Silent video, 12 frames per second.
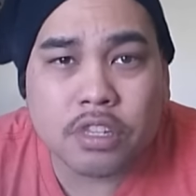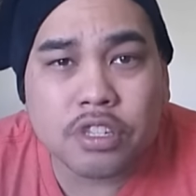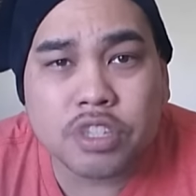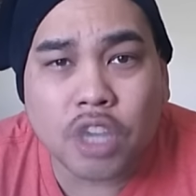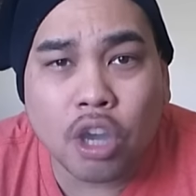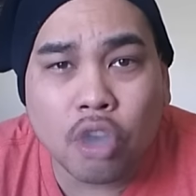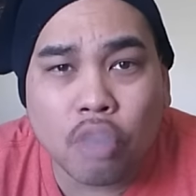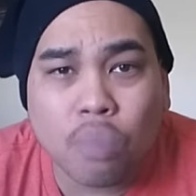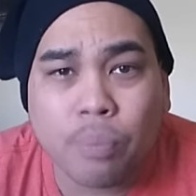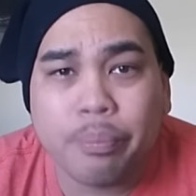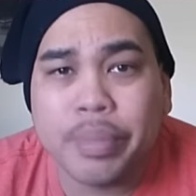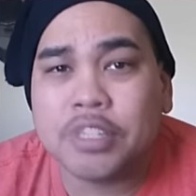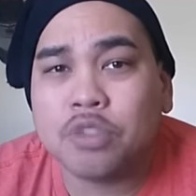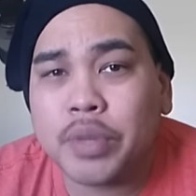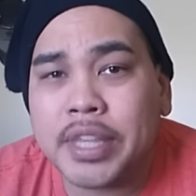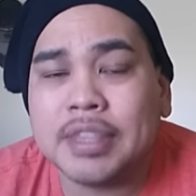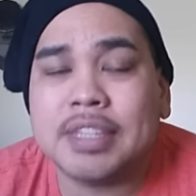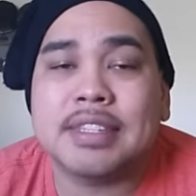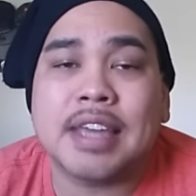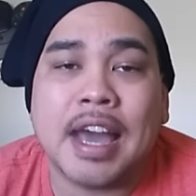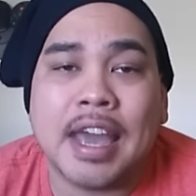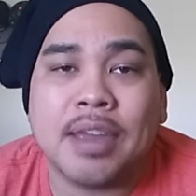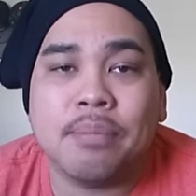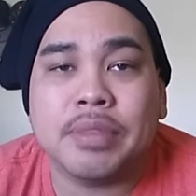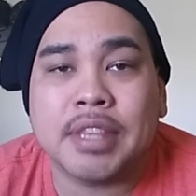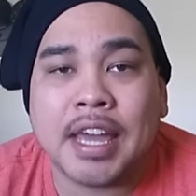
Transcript: So between the time